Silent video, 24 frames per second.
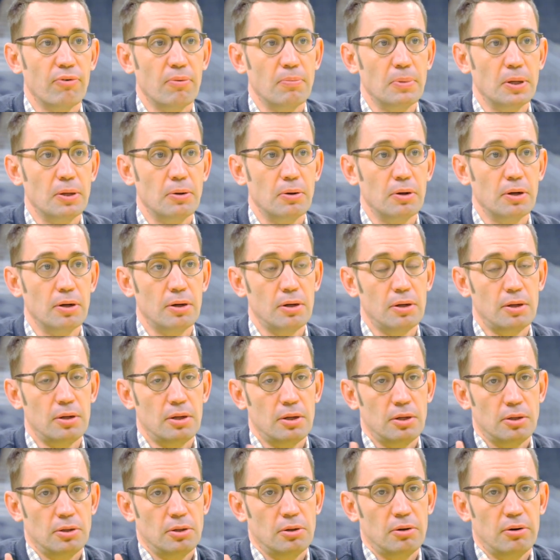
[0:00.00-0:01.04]
I mean,
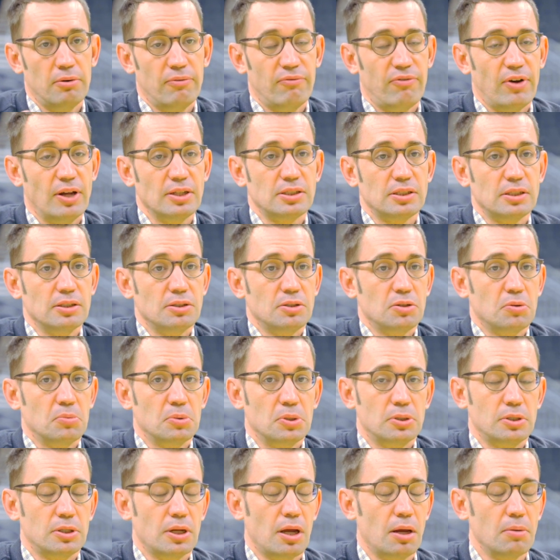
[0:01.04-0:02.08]
you're invested so
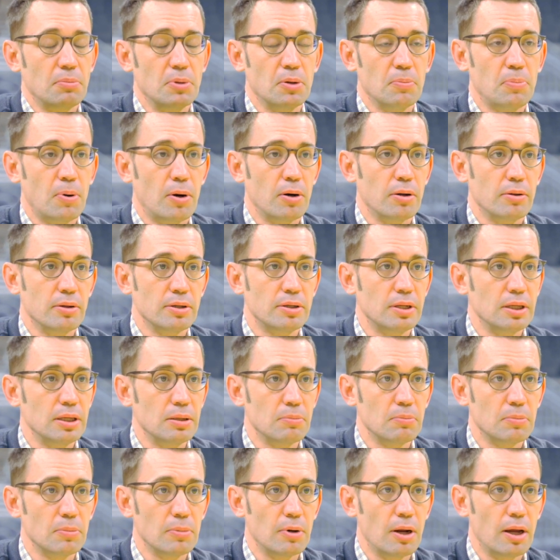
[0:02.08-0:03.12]
much time. You're part of the
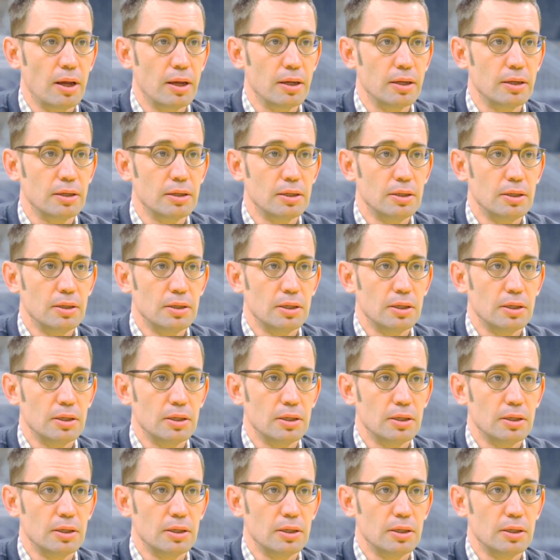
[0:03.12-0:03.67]
team, right?